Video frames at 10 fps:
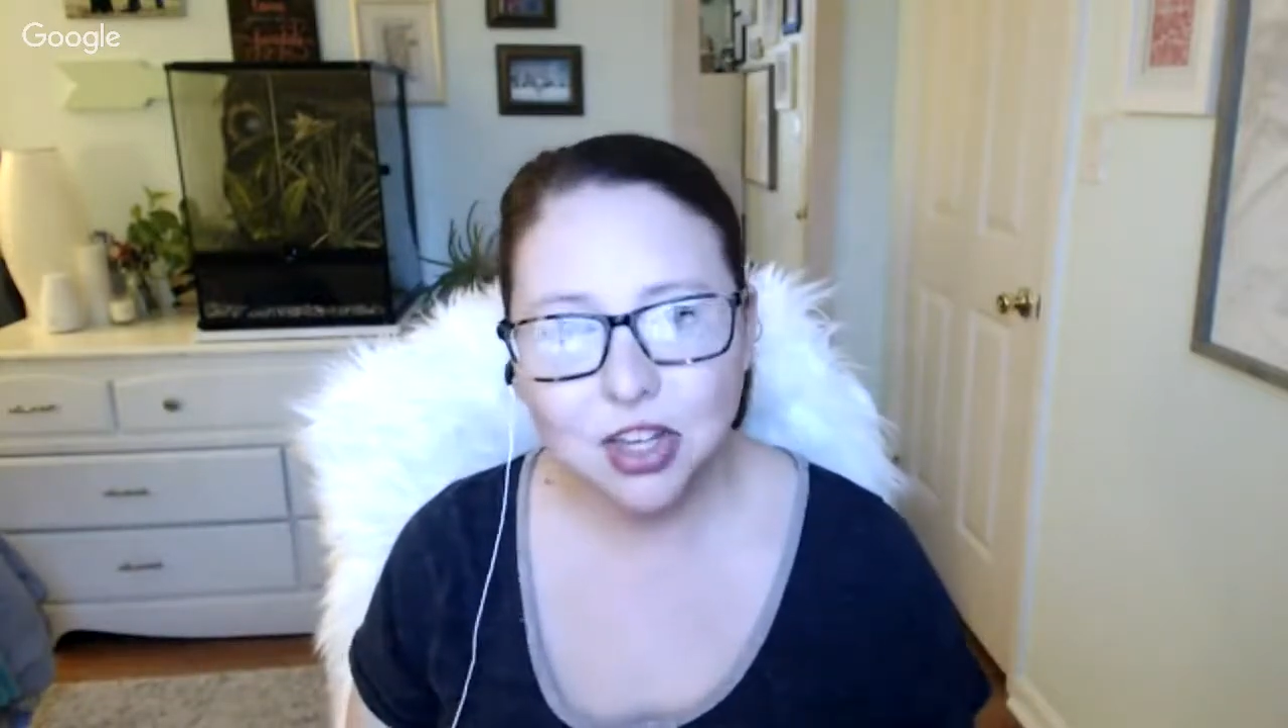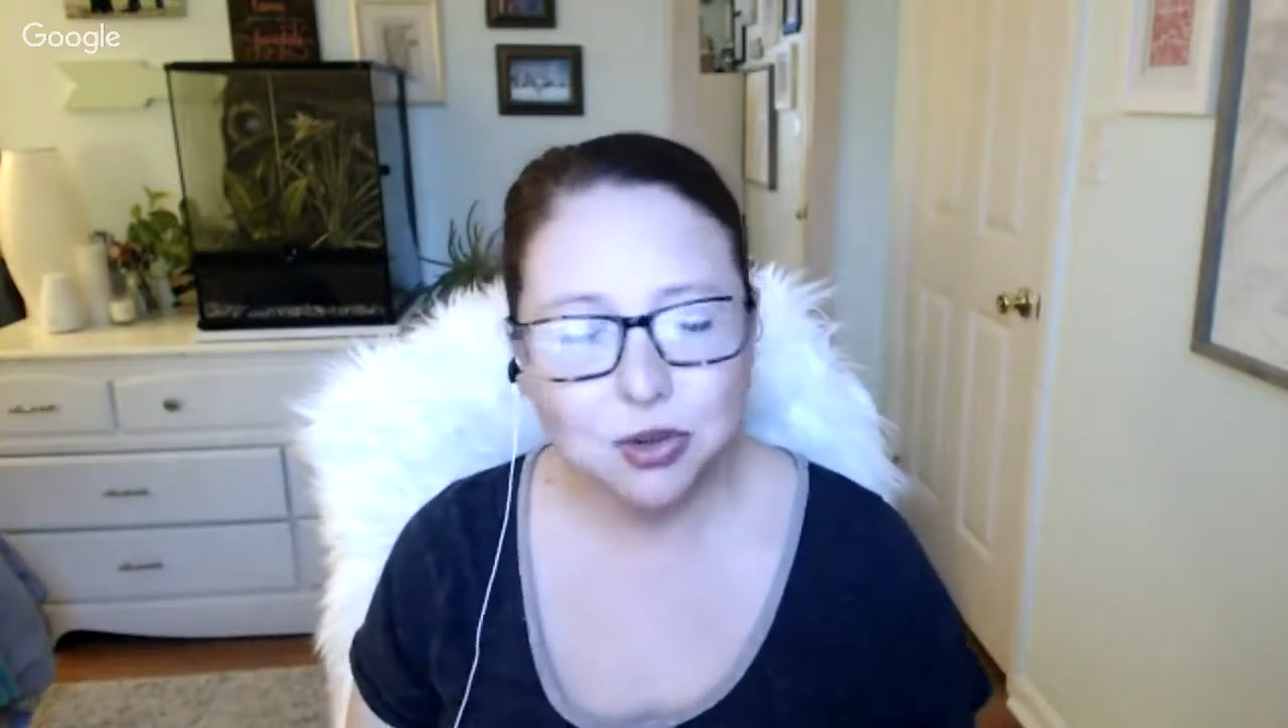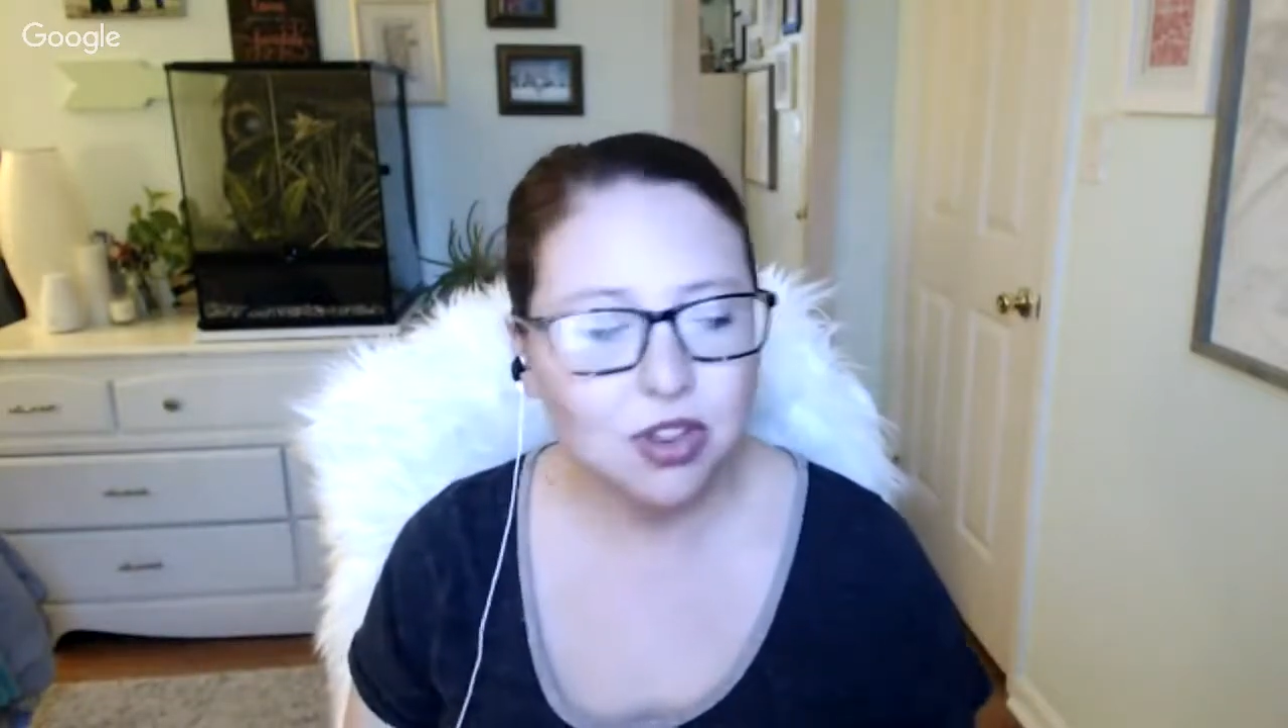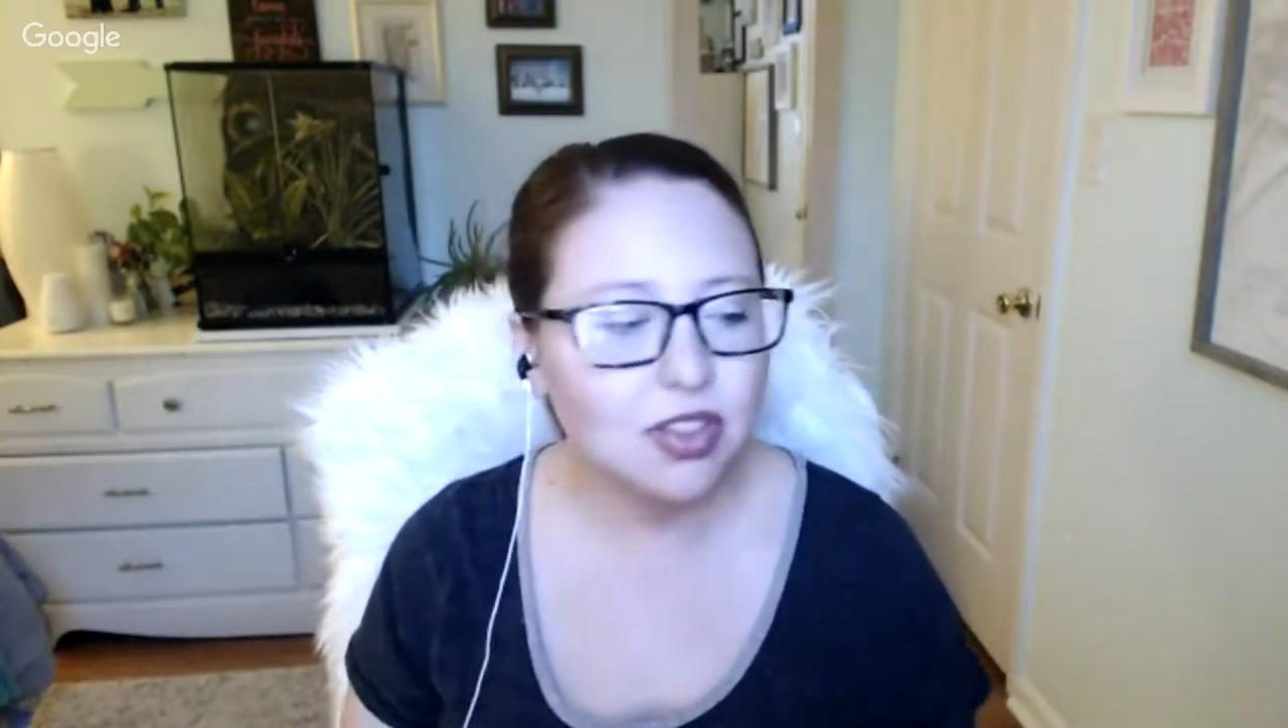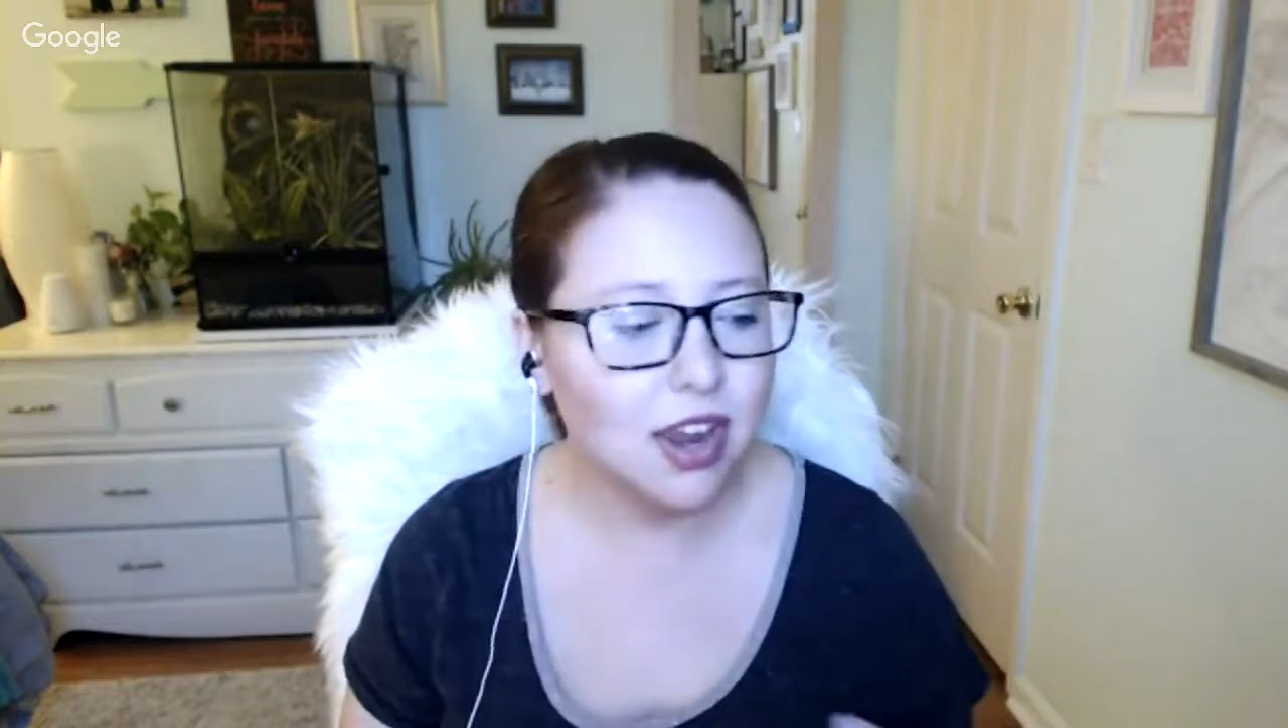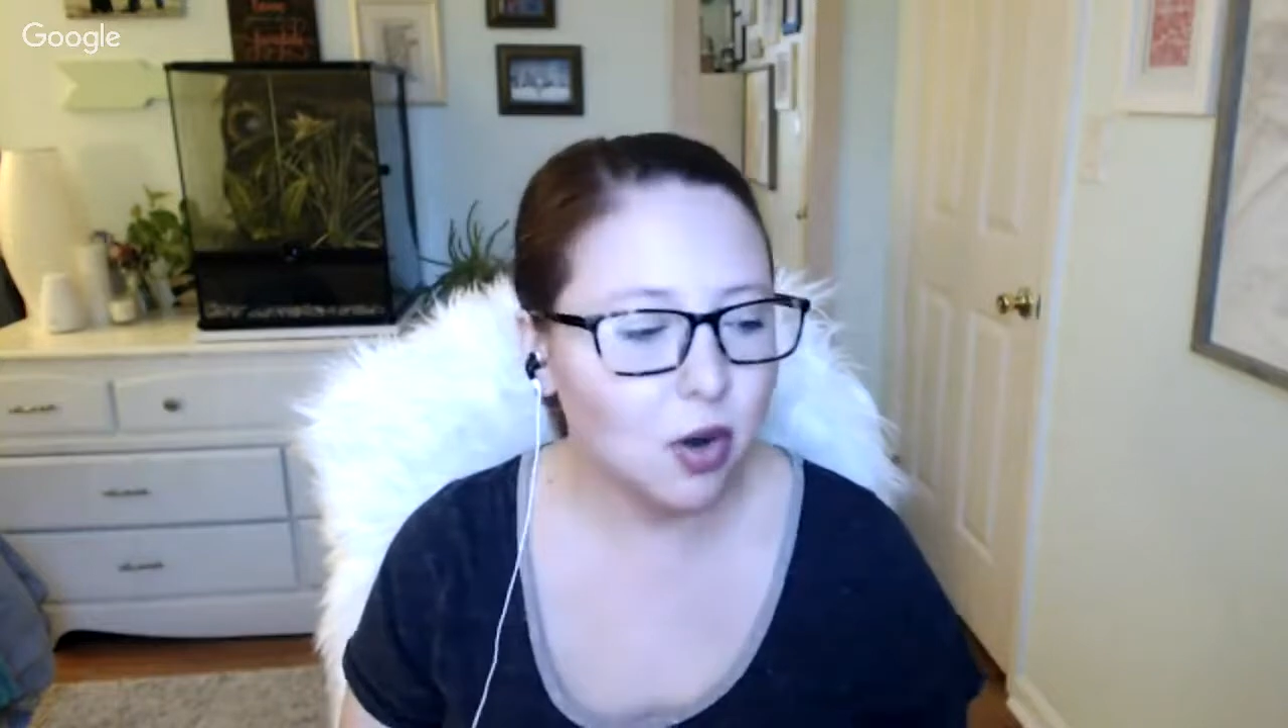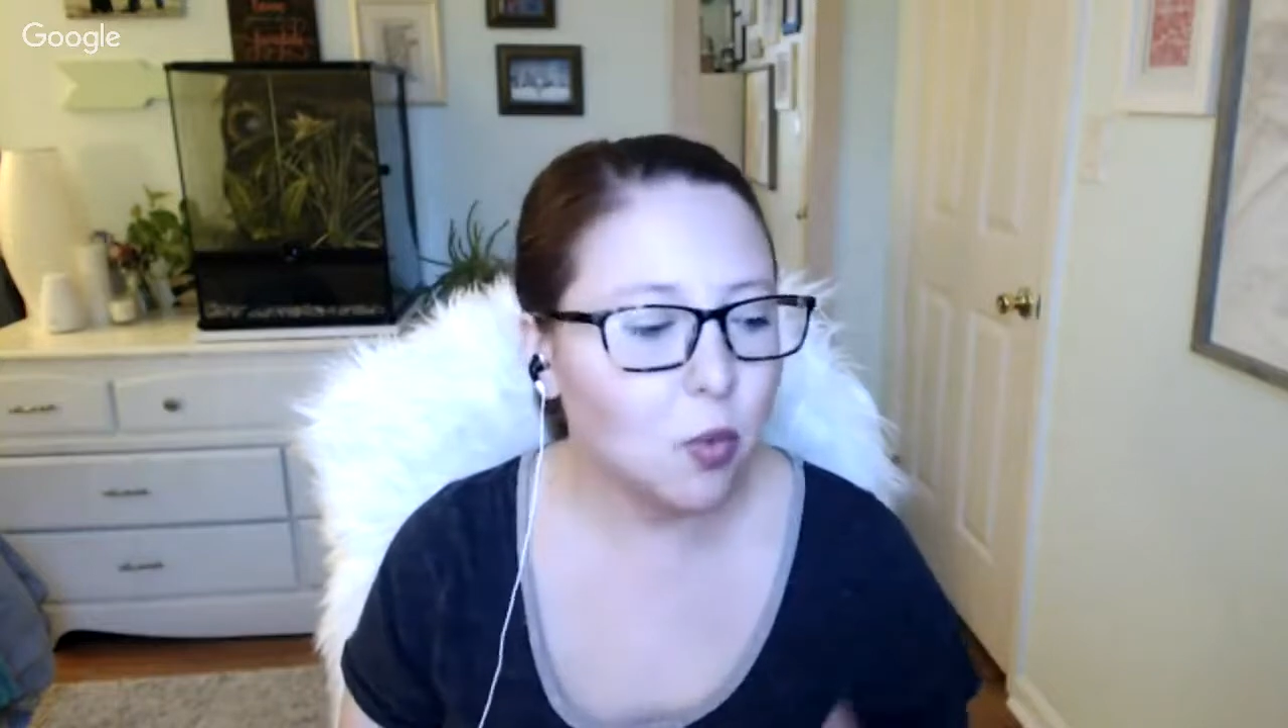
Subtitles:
you that they're